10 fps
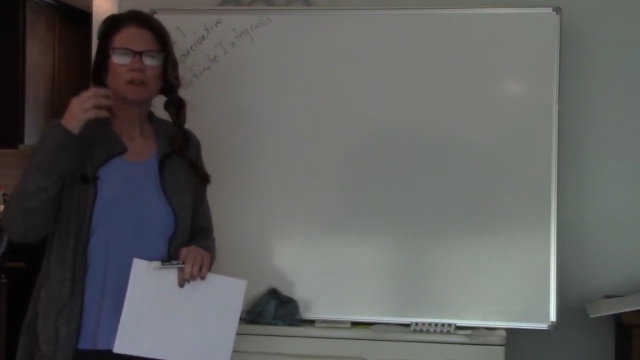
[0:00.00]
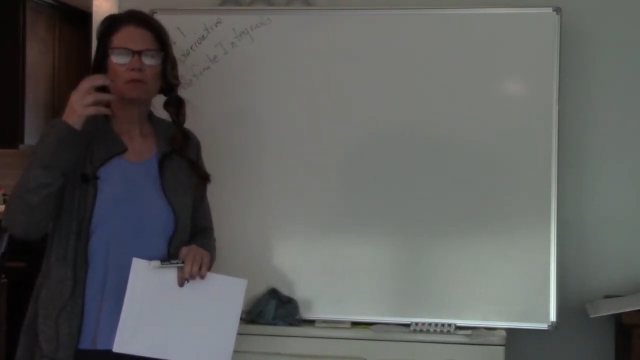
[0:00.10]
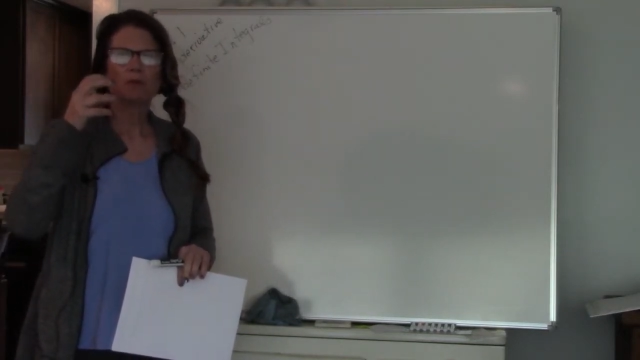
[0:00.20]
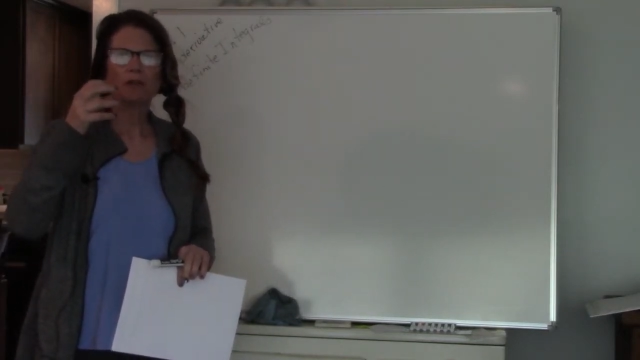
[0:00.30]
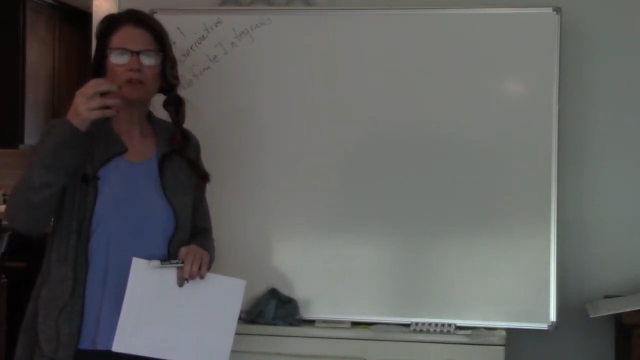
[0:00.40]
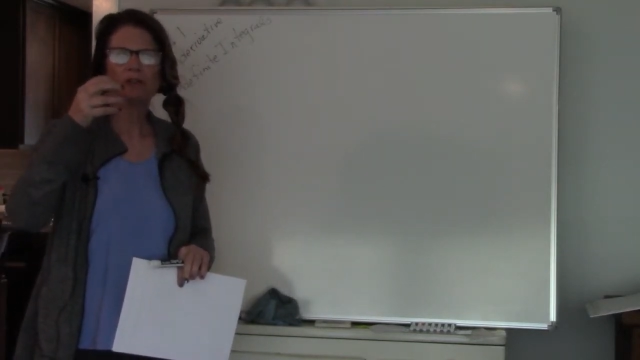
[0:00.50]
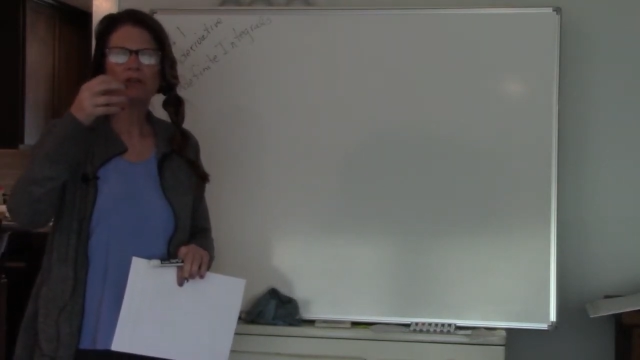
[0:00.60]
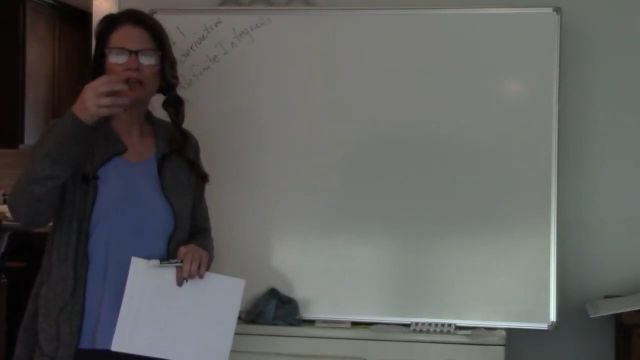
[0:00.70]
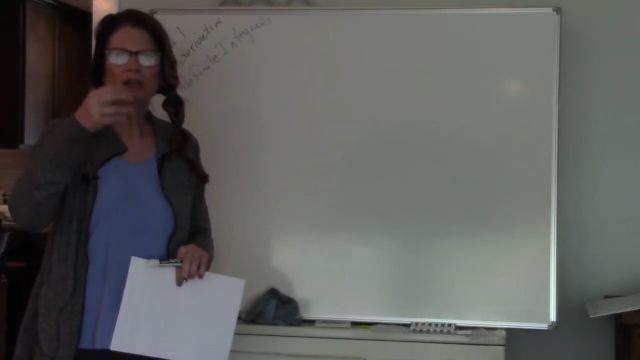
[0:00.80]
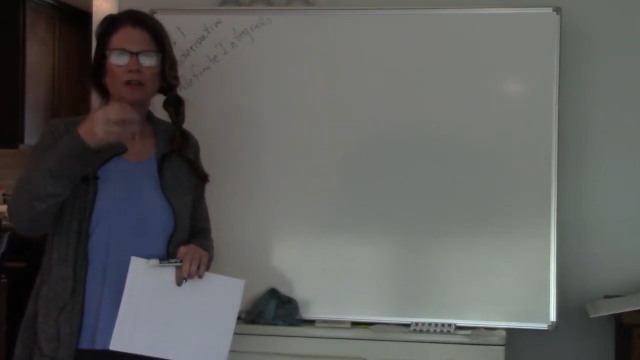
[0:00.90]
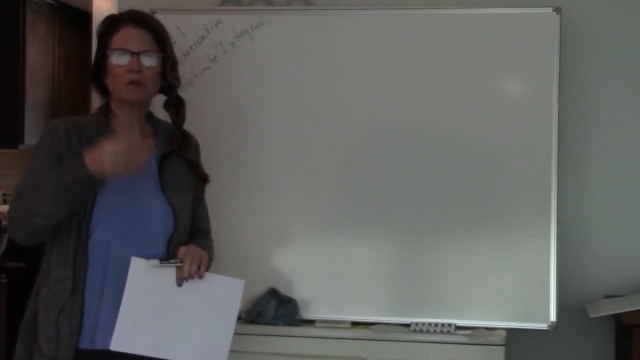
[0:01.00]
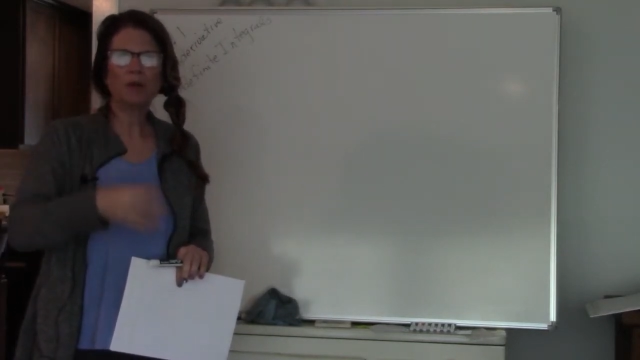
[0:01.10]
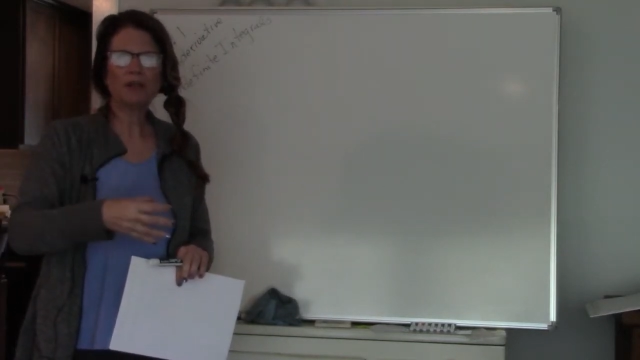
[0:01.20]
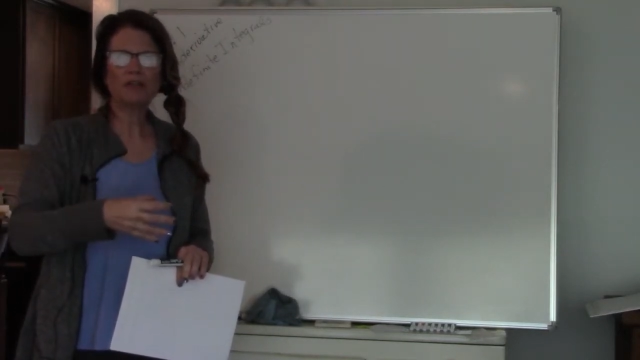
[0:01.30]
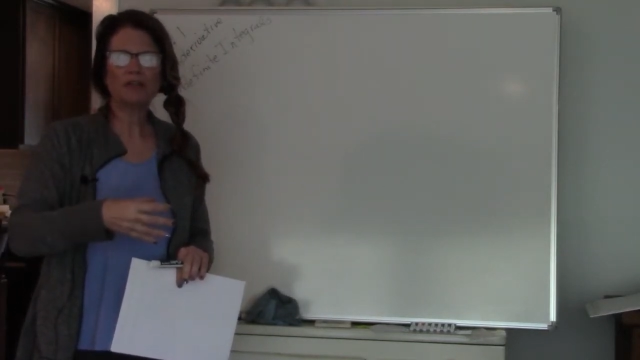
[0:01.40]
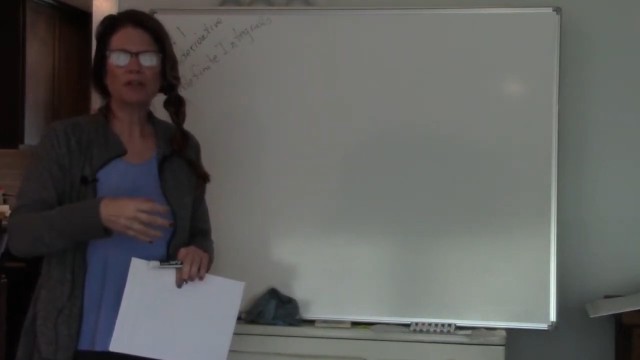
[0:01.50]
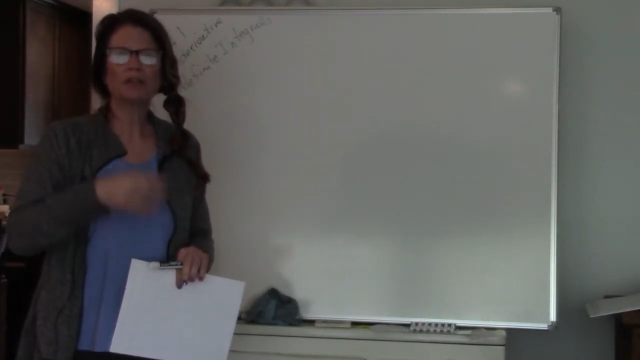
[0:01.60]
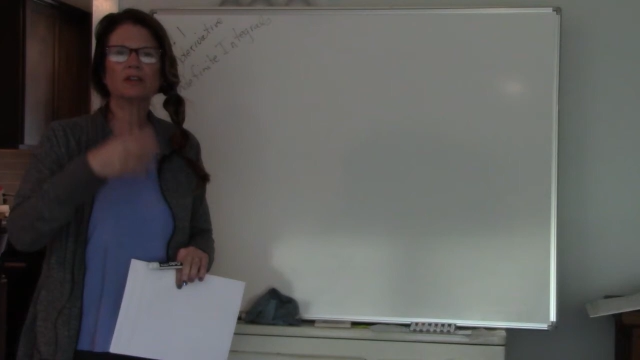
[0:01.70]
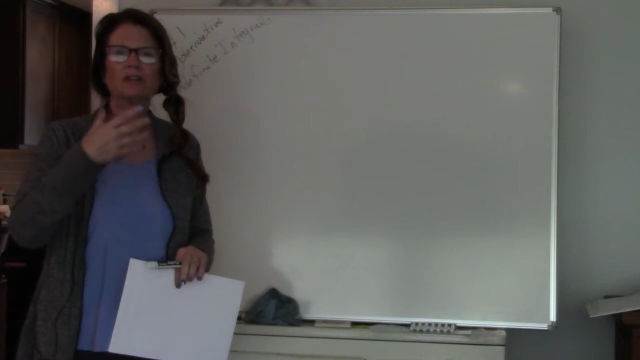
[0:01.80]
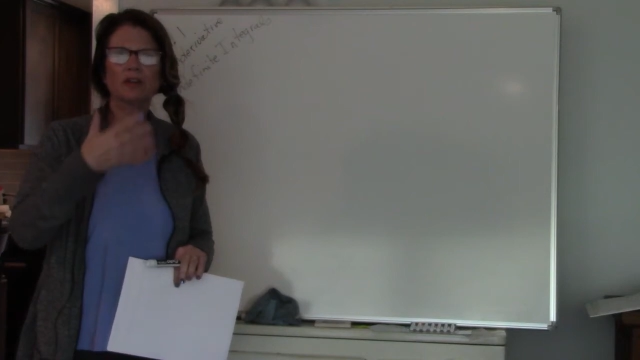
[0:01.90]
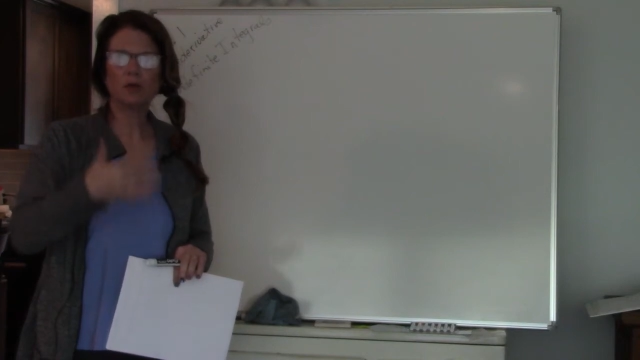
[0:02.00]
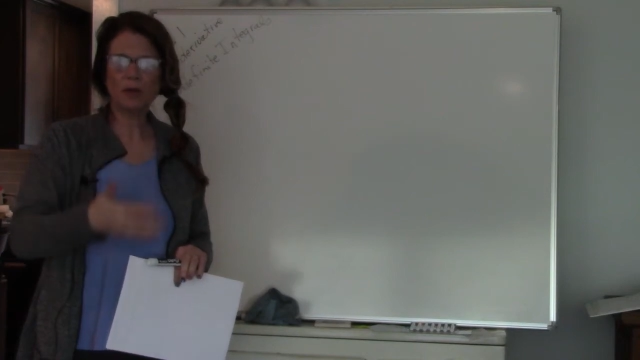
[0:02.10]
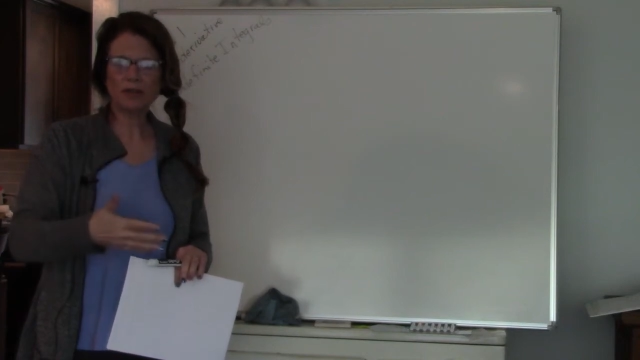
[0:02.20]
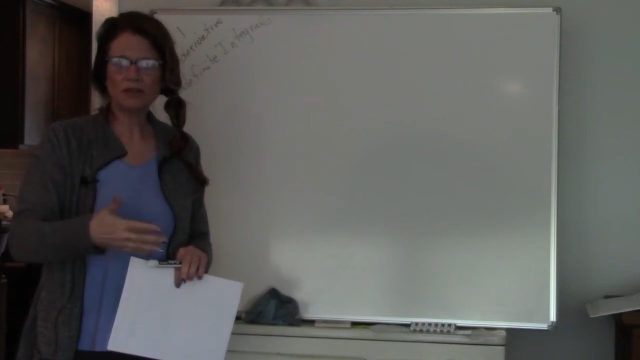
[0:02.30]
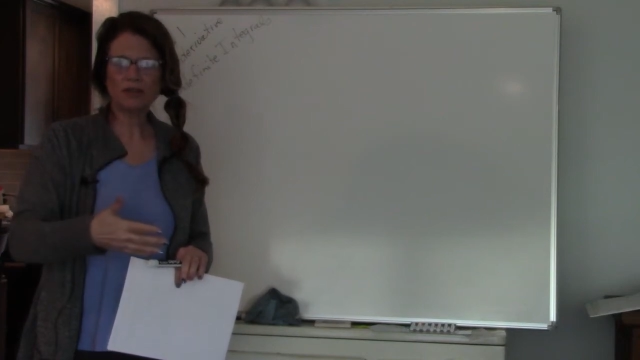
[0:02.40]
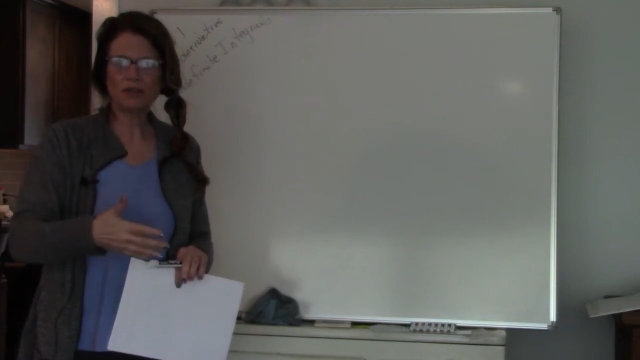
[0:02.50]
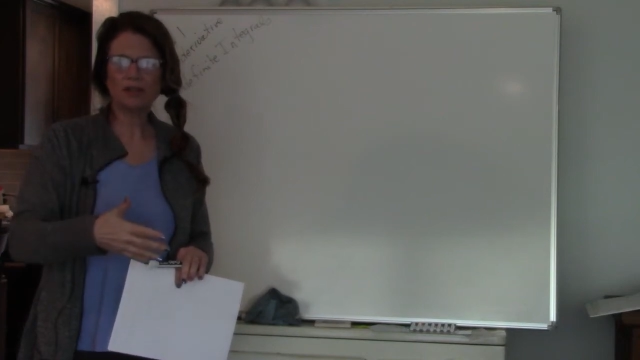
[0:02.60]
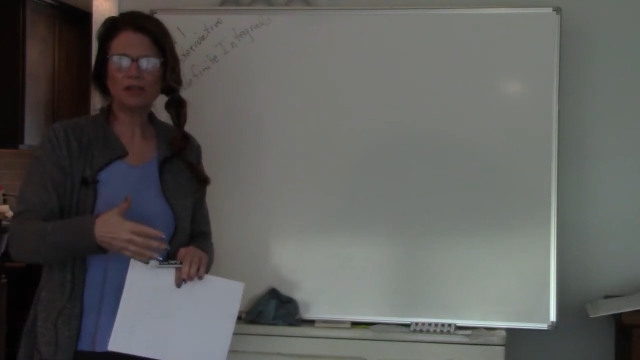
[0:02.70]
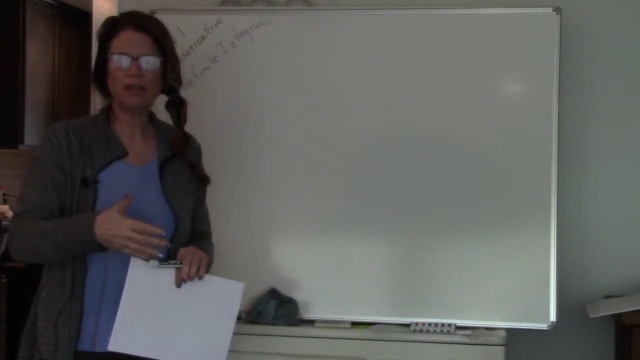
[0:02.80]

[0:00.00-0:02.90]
when you get a question, the question